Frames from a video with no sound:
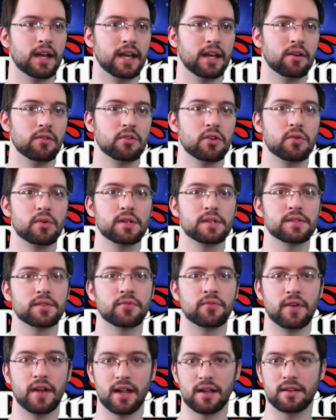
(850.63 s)
I don't know what his
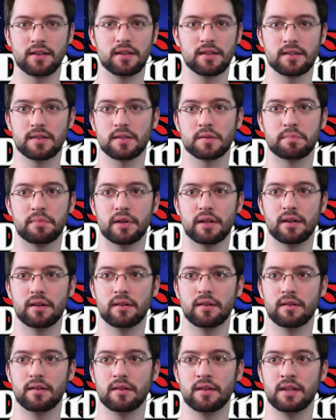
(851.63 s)
effect is, but...
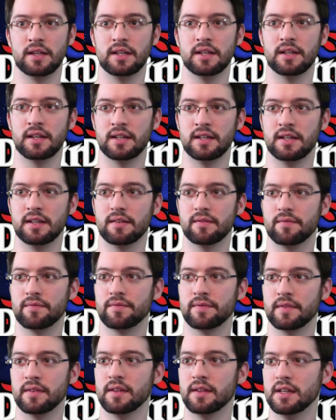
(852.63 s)
He, he can't be
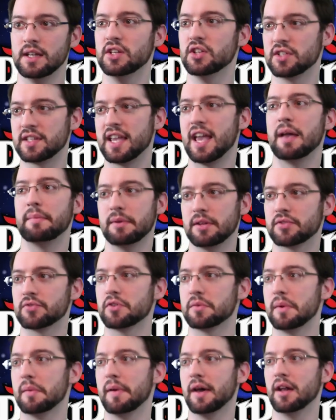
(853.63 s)
destroyed by battle. He just can't be
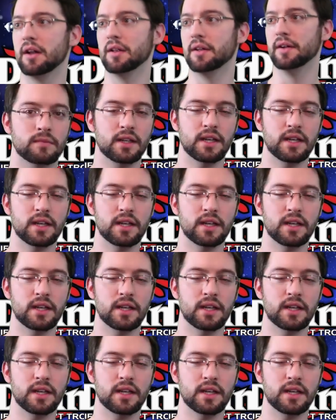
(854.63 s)
destroyed by battle.